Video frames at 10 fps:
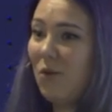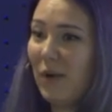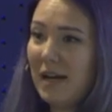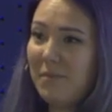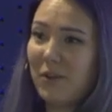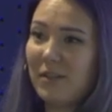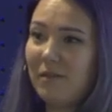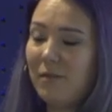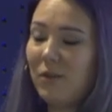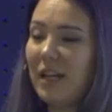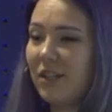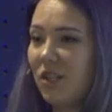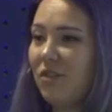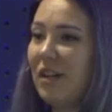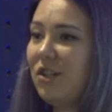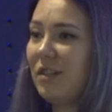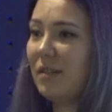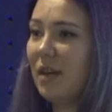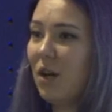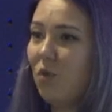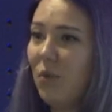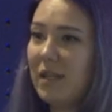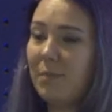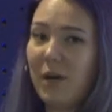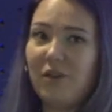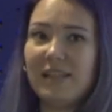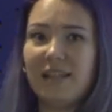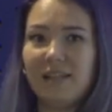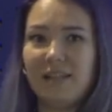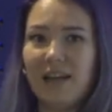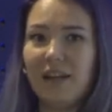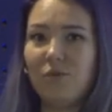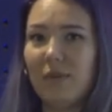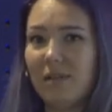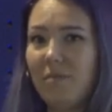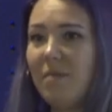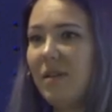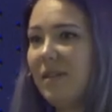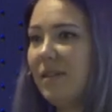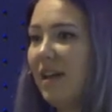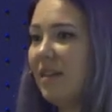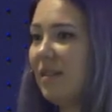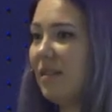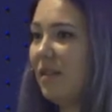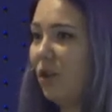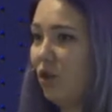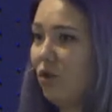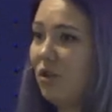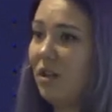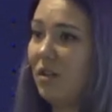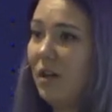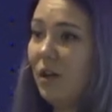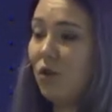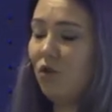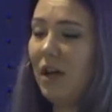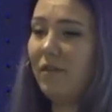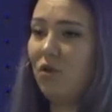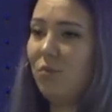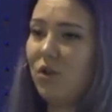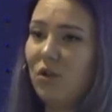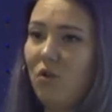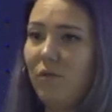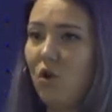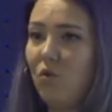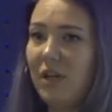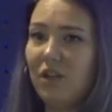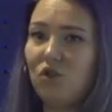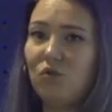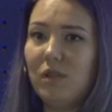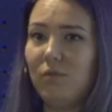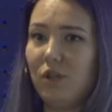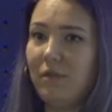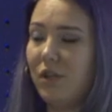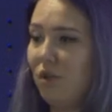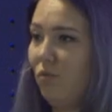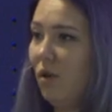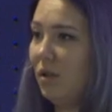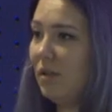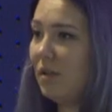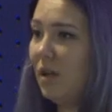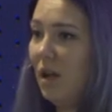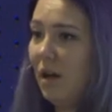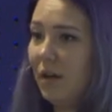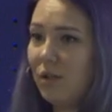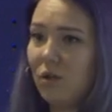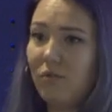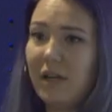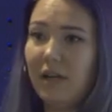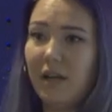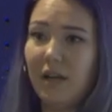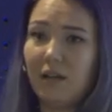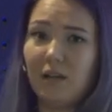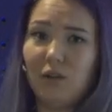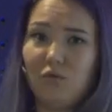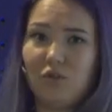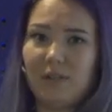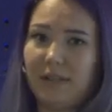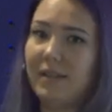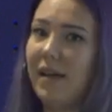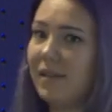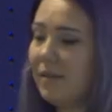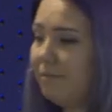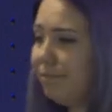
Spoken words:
Why? Because even for next generations, when the parents understand, when the mom understands that her daughter should have an option of going and choosing whatever she wants, it's already a huge success.